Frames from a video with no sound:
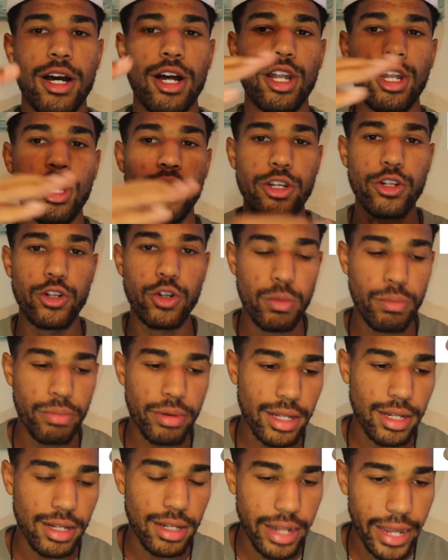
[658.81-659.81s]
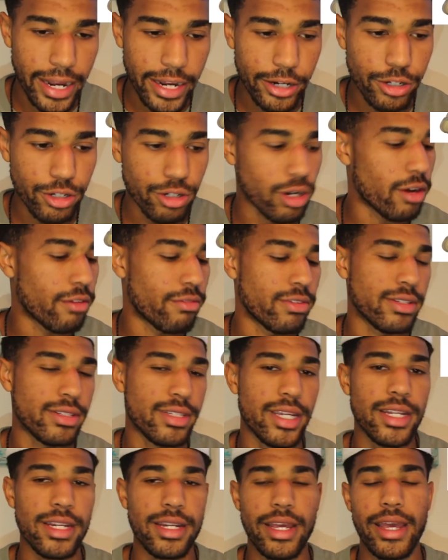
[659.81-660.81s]
a little bit lighter of a
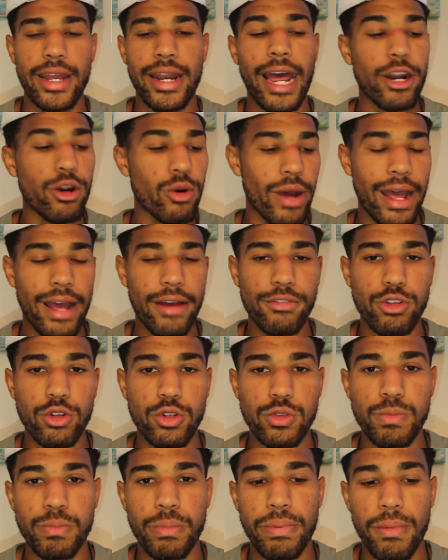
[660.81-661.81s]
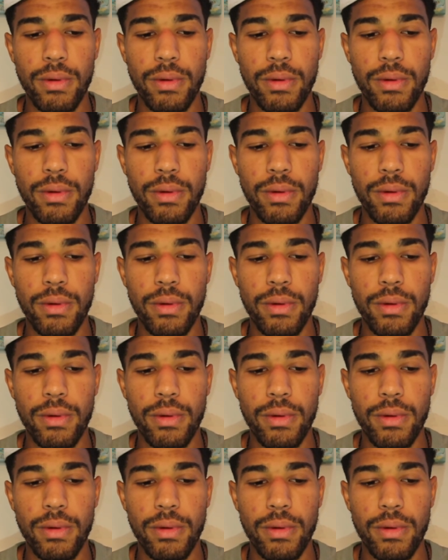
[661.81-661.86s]
tint, and I don't have those